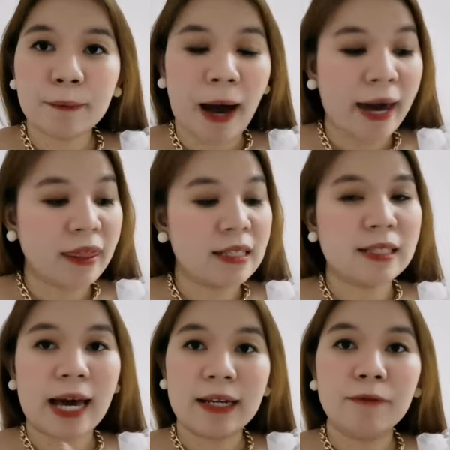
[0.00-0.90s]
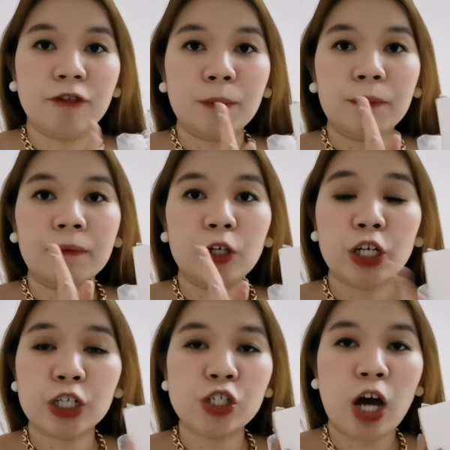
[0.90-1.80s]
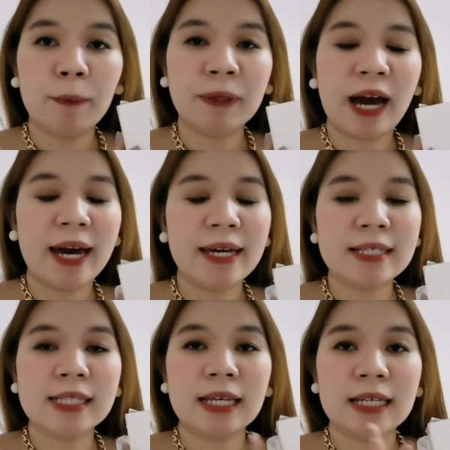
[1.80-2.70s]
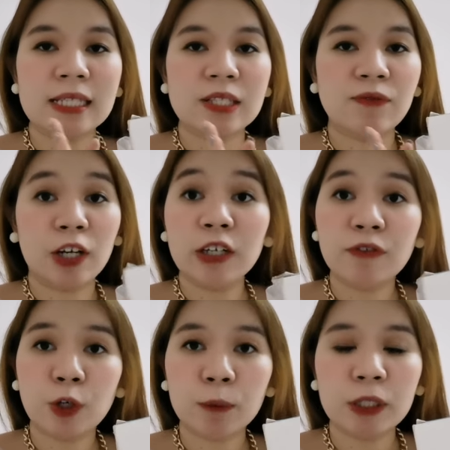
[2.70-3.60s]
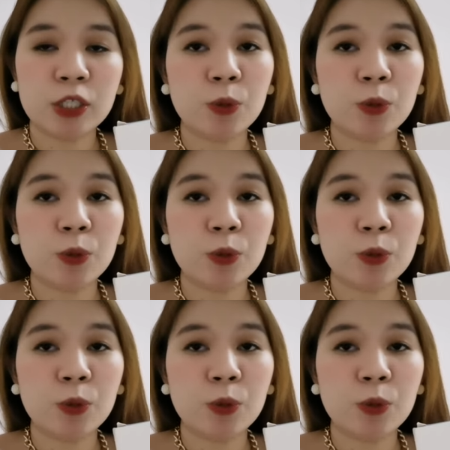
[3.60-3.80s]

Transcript: gonna buy this item from her shop, guys, it's very affordable.